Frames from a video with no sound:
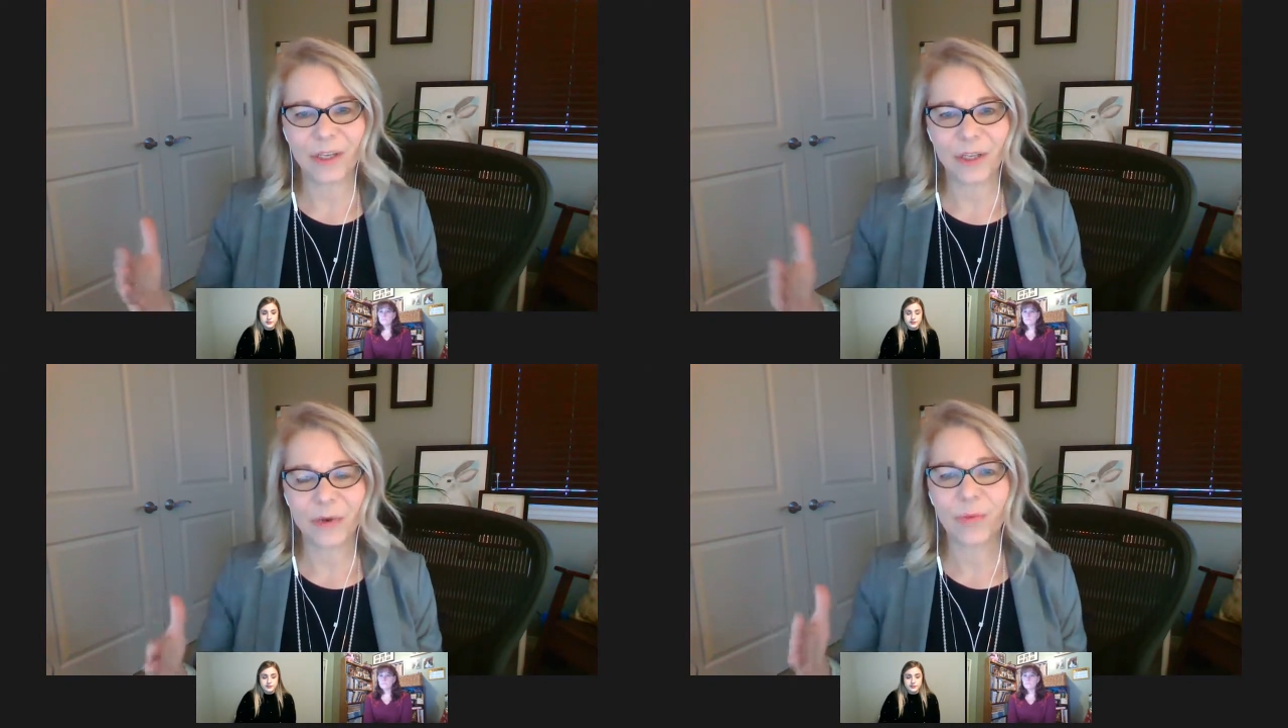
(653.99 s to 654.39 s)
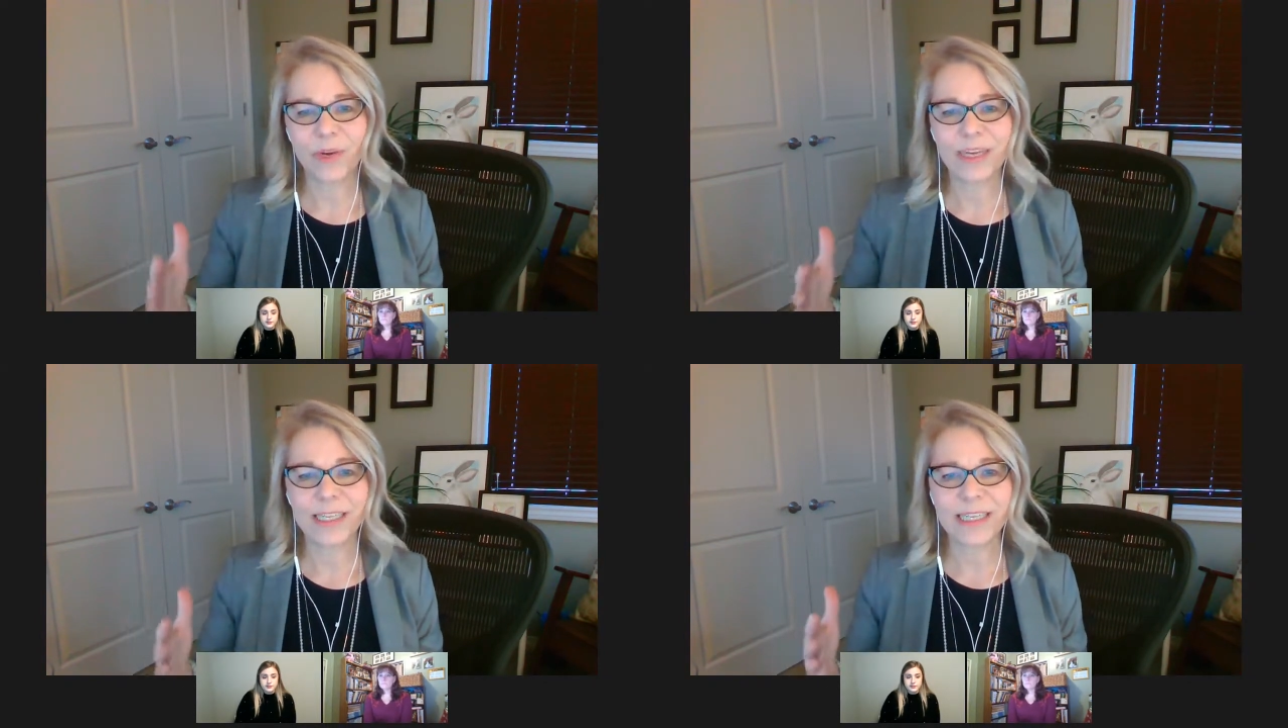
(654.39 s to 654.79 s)
you
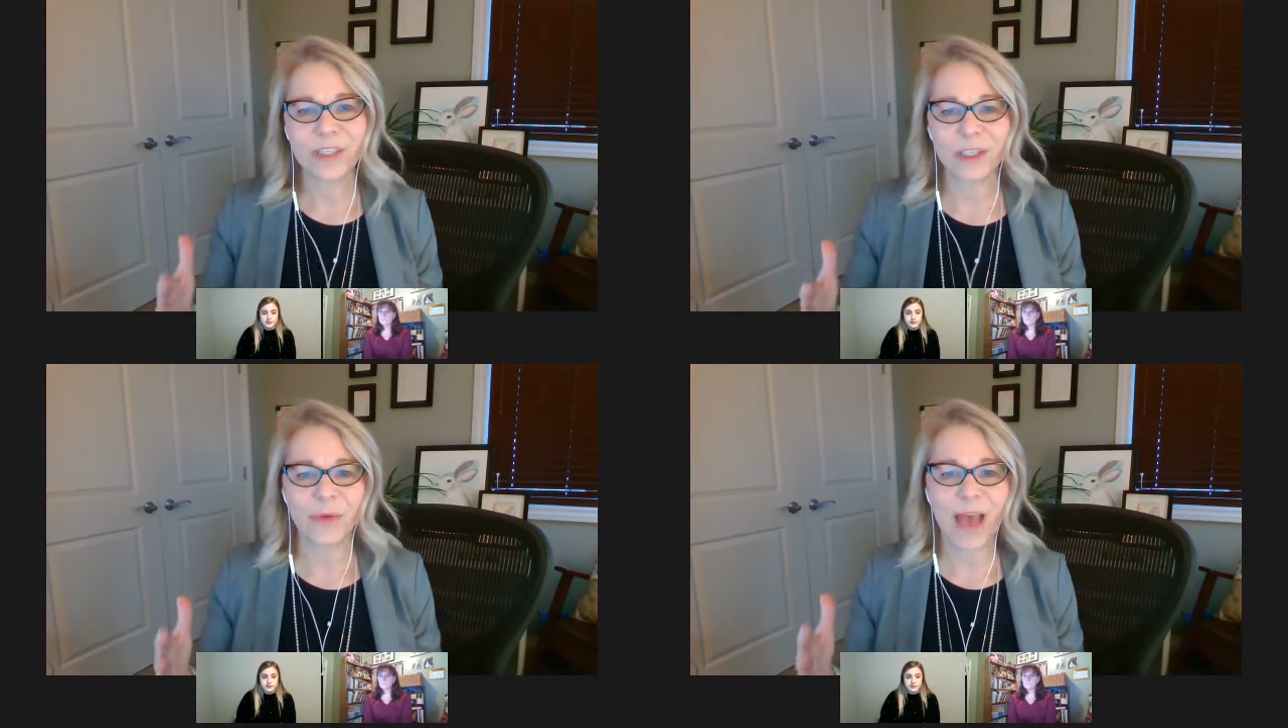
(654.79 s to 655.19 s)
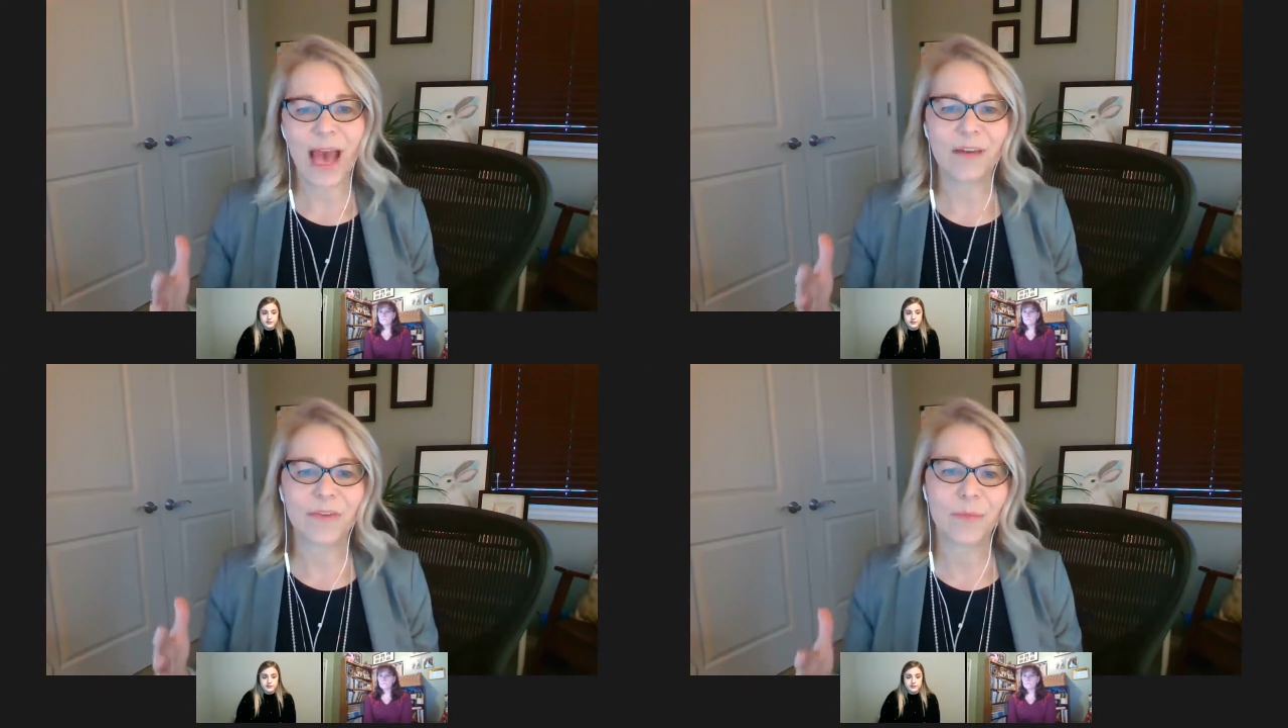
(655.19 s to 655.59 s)
really do
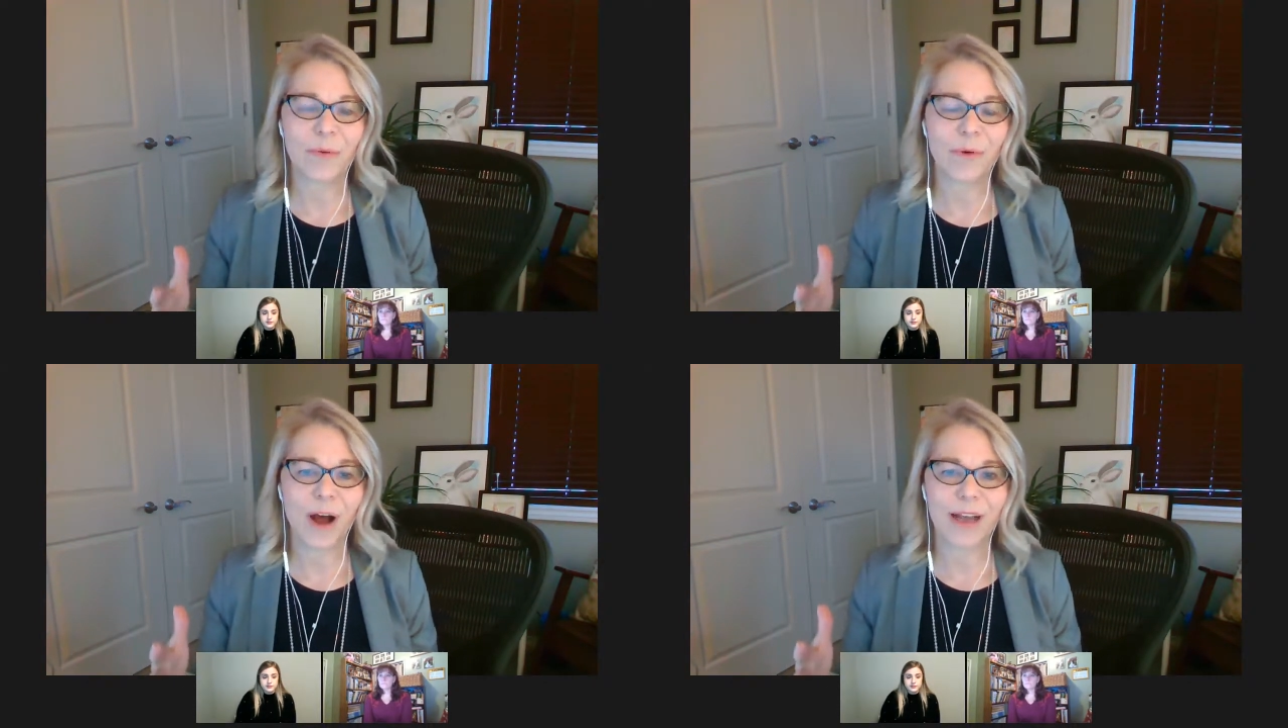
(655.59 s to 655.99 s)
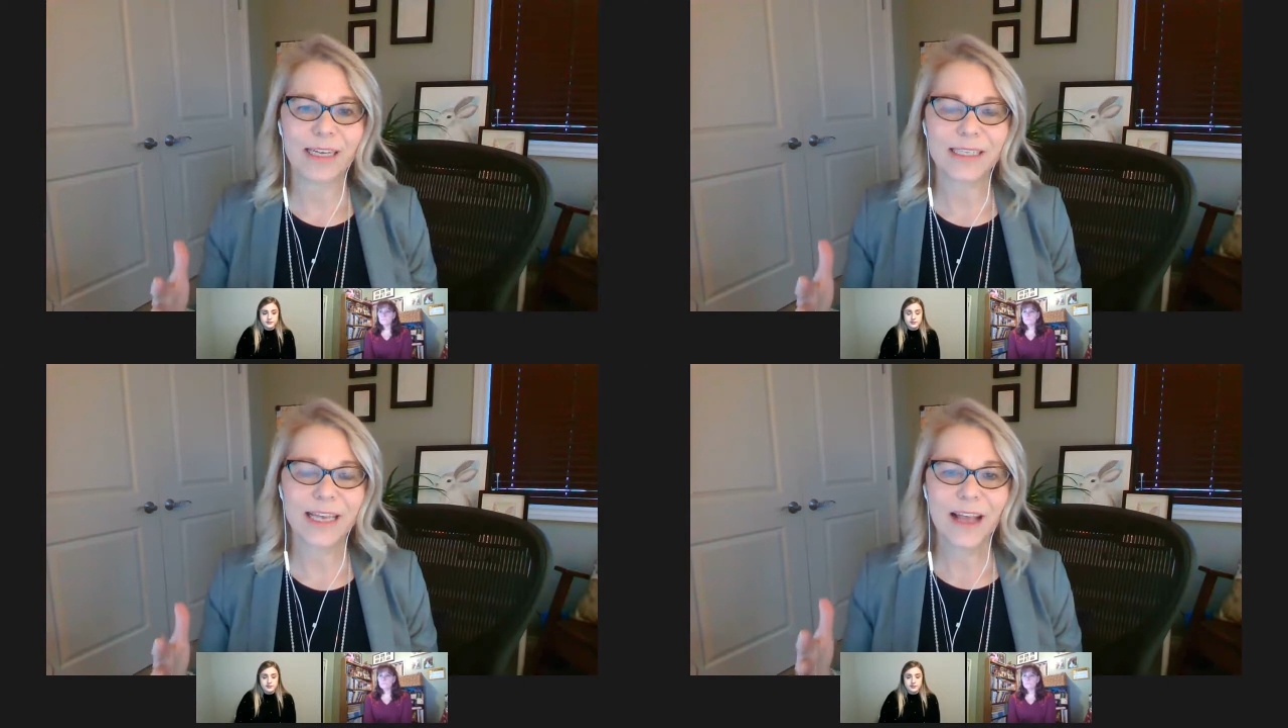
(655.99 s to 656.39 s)
have a
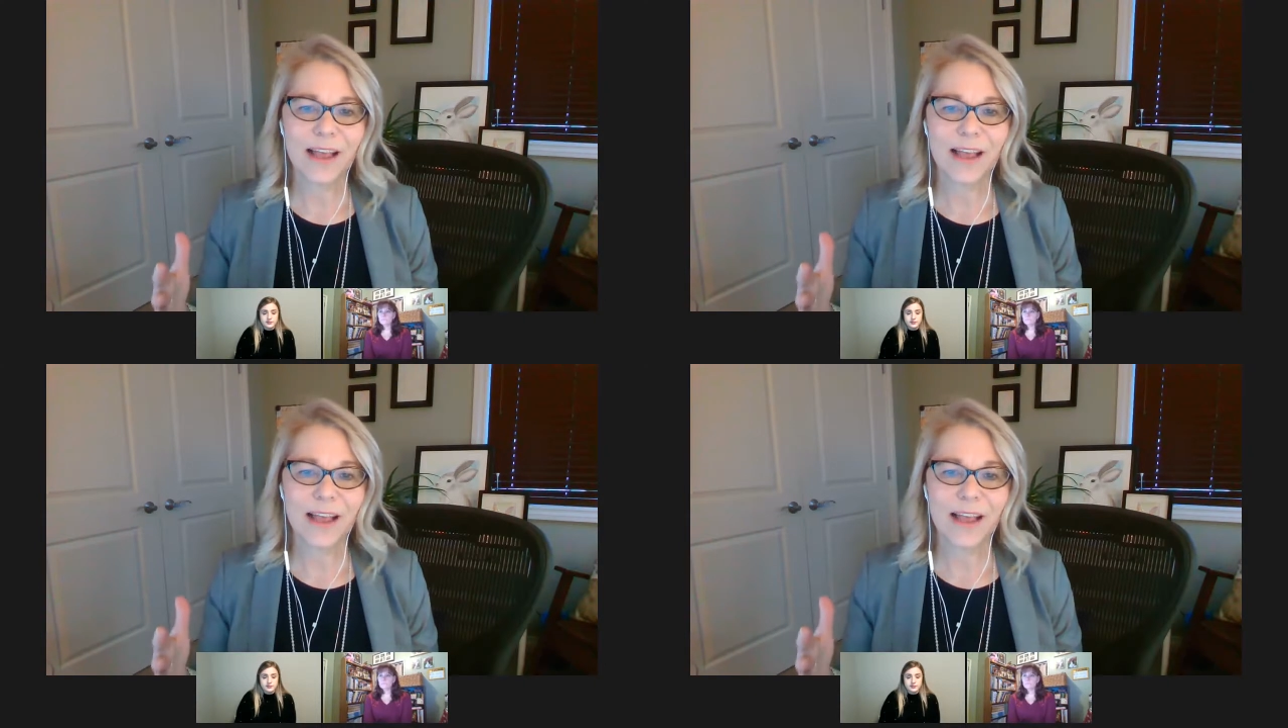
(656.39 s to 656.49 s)
product